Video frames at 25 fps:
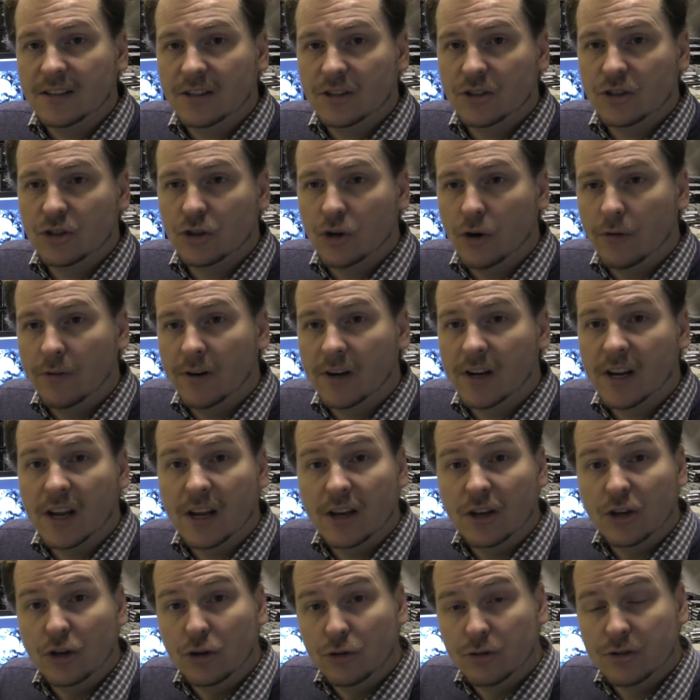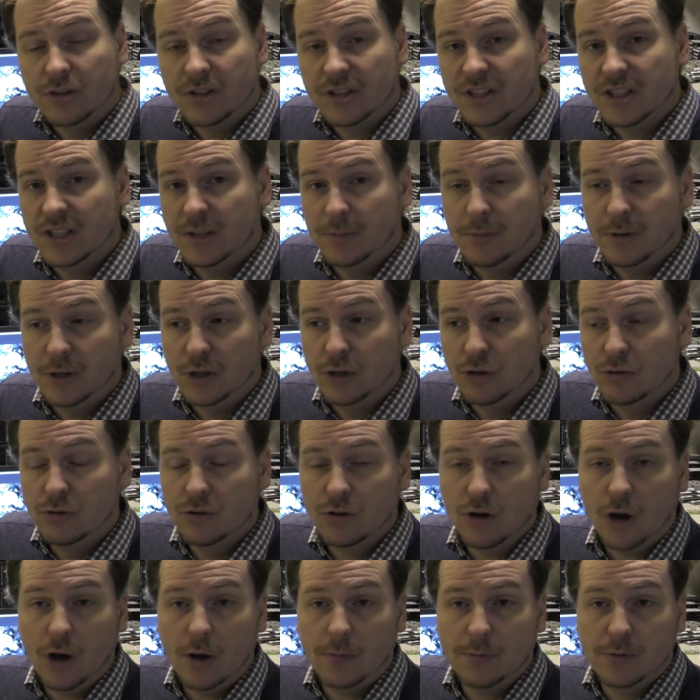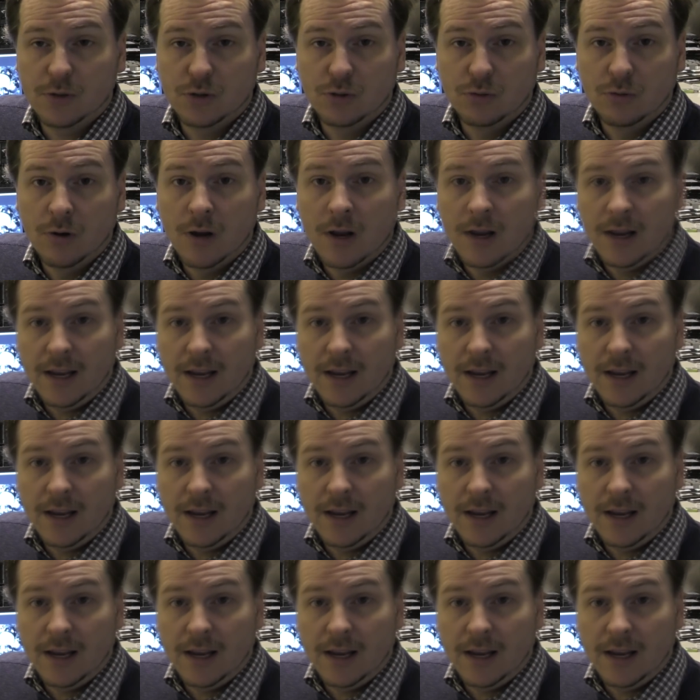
the server can use the CPUs up to